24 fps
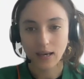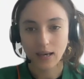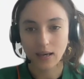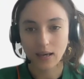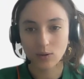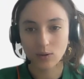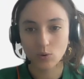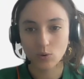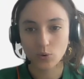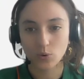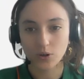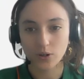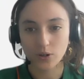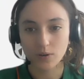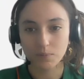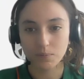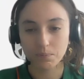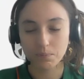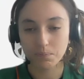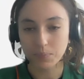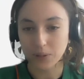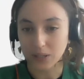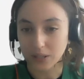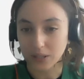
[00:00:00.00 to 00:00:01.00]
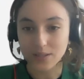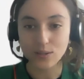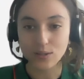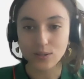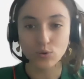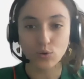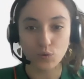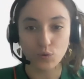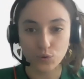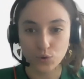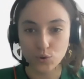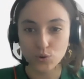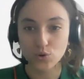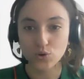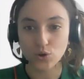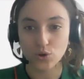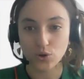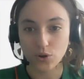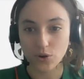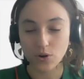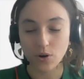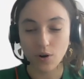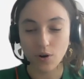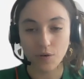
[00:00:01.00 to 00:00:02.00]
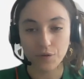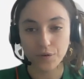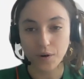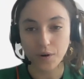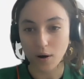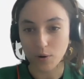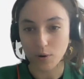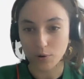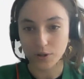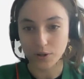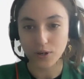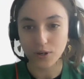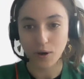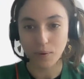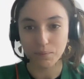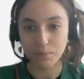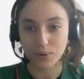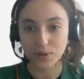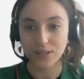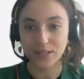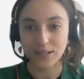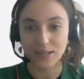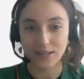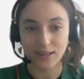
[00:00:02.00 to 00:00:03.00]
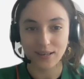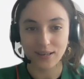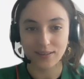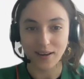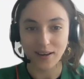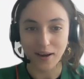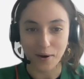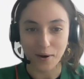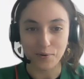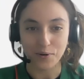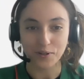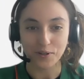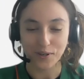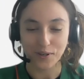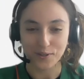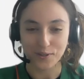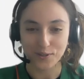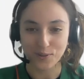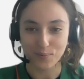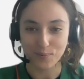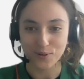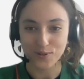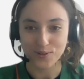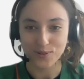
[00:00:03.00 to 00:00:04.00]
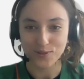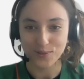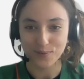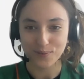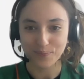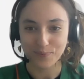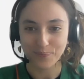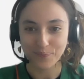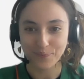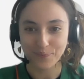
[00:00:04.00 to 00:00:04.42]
And we're building the future of our company and our customers.